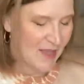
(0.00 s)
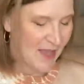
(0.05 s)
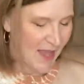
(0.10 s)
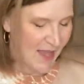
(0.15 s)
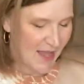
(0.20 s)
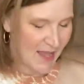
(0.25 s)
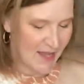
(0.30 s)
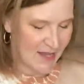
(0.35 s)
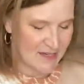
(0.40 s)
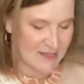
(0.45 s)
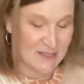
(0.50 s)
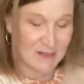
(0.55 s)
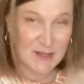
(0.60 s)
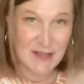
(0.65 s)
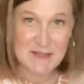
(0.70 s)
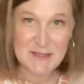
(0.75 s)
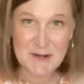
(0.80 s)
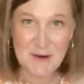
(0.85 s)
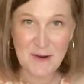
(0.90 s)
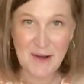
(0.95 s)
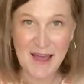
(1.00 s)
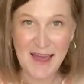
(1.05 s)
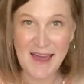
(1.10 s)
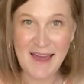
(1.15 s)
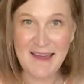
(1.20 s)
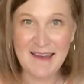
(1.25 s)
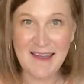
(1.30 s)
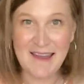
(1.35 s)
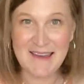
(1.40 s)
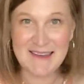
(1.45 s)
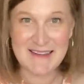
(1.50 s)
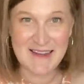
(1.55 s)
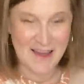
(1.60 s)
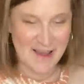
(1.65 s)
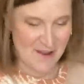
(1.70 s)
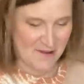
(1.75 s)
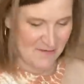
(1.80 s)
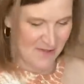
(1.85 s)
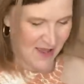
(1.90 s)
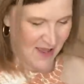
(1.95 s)
and let's go ahead and
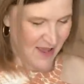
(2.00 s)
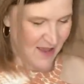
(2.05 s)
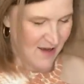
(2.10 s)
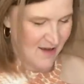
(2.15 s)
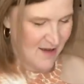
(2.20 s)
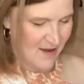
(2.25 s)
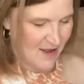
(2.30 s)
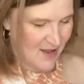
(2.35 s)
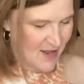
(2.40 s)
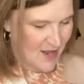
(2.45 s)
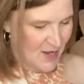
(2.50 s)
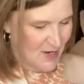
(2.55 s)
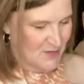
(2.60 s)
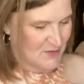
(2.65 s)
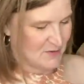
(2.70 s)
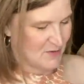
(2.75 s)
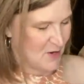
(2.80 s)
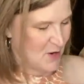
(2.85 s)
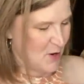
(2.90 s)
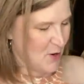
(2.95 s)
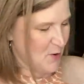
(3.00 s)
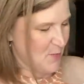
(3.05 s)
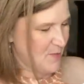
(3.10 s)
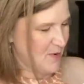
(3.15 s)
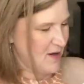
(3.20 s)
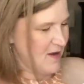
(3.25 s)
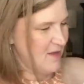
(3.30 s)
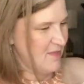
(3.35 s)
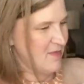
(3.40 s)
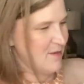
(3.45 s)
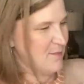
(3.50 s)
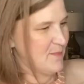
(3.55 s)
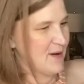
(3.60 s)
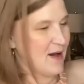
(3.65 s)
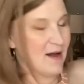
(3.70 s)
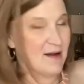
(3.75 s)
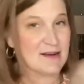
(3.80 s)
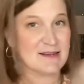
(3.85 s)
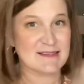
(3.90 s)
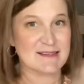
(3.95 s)
dive in. So when you open the
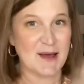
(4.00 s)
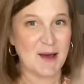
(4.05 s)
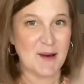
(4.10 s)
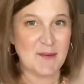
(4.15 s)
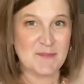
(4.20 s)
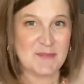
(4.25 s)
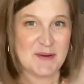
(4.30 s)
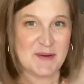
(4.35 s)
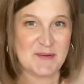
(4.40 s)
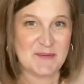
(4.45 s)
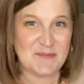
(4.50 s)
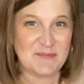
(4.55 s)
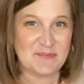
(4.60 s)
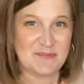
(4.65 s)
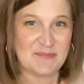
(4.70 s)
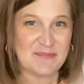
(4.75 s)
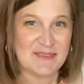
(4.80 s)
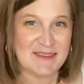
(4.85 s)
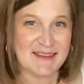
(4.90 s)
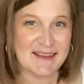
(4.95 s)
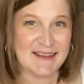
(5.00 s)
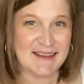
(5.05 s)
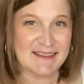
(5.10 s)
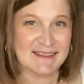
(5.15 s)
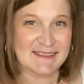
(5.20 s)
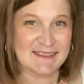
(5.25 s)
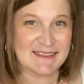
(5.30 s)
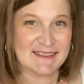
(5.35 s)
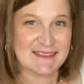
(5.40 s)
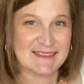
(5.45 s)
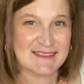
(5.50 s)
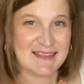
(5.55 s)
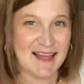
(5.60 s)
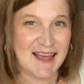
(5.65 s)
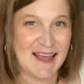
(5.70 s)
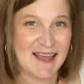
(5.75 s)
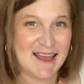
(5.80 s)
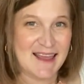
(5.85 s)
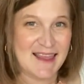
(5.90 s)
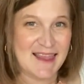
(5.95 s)
box up, it looks
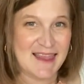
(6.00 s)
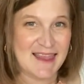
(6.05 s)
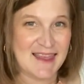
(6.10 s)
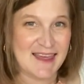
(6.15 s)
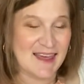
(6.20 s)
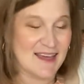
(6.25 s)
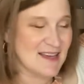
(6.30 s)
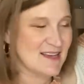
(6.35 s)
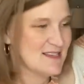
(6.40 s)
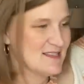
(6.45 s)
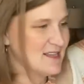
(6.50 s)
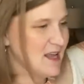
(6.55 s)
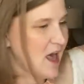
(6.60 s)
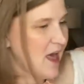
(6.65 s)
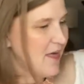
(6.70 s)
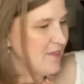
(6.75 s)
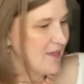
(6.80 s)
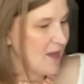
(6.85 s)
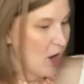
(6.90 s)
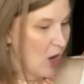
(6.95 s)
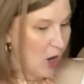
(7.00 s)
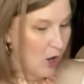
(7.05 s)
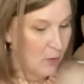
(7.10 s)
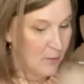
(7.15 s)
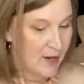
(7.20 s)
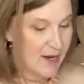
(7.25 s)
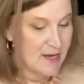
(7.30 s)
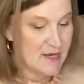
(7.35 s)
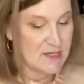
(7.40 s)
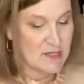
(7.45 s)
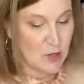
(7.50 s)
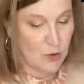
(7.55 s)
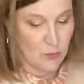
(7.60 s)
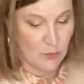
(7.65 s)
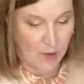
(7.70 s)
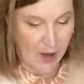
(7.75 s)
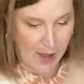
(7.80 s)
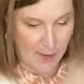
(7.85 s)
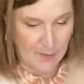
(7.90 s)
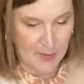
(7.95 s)
like this. They always
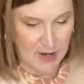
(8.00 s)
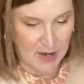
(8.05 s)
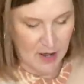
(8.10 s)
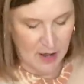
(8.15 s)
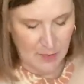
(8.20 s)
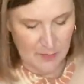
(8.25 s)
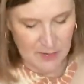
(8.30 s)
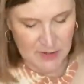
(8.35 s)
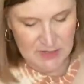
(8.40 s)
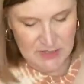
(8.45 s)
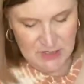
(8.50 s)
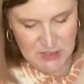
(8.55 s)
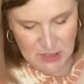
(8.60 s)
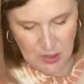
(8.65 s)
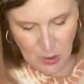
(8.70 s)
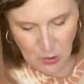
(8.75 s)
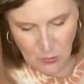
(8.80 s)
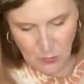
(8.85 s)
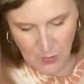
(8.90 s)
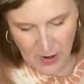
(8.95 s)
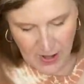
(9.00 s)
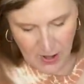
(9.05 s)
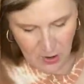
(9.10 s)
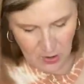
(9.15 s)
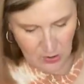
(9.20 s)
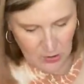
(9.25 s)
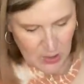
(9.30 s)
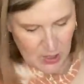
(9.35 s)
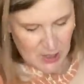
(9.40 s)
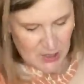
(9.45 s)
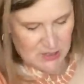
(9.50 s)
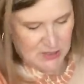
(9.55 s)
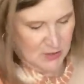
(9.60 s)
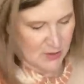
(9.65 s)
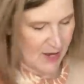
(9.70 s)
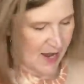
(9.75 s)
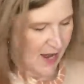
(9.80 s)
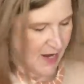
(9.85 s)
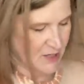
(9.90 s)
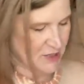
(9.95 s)
wrap it up so well, so it
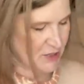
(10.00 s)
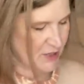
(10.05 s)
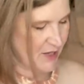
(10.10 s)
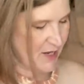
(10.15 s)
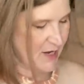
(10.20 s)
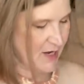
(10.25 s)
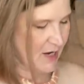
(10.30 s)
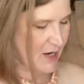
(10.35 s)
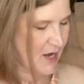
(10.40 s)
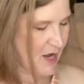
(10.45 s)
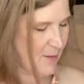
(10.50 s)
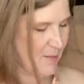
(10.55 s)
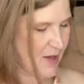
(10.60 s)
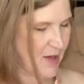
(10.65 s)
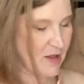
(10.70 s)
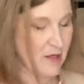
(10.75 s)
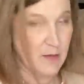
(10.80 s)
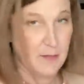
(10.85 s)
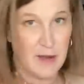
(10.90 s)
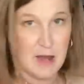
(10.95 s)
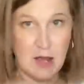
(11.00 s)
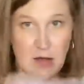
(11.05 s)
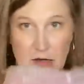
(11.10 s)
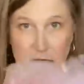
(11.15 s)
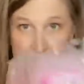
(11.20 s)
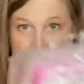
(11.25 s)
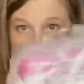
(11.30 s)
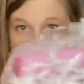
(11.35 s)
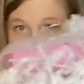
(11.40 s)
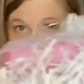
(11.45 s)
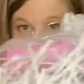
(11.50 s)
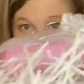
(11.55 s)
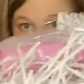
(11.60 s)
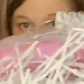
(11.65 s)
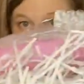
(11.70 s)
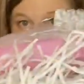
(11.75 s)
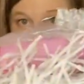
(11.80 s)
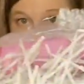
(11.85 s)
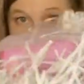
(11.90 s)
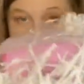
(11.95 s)
actually can come out of the box
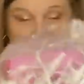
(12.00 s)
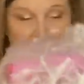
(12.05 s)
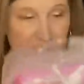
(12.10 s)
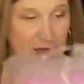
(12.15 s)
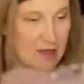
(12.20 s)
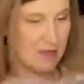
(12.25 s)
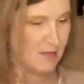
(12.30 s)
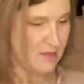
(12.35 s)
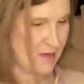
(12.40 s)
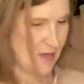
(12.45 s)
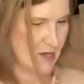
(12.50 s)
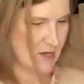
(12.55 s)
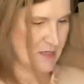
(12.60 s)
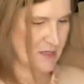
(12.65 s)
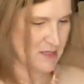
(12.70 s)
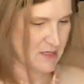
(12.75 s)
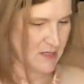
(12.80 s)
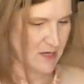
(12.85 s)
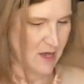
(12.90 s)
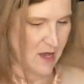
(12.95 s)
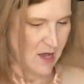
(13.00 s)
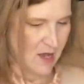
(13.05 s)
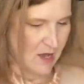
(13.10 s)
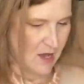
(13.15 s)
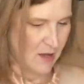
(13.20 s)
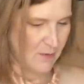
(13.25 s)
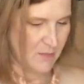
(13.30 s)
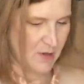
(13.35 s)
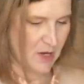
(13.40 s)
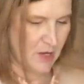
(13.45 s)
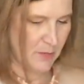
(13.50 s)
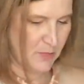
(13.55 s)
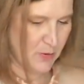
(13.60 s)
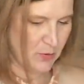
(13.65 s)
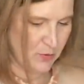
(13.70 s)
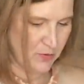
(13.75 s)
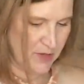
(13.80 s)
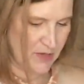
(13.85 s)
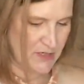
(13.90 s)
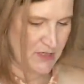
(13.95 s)
just like this. I'm gonna
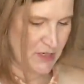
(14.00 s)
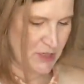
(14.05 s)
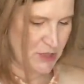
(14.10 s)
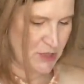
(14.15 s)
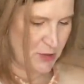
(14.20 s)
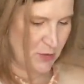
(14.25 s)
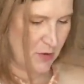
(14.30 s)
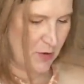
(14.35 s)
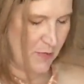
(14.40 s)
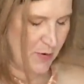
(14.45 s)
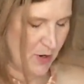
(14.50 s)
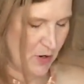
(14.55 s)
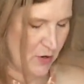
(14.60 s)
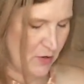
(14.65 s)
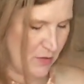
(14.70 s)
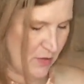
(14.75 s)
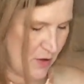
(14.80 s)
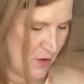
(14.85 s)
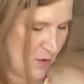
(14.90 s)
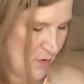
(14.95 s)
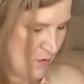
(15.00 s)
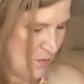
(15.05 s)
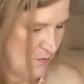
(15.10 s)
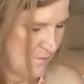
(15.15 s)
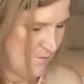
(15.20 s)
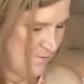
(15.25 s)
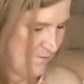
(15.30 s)
pull the tissue apart though.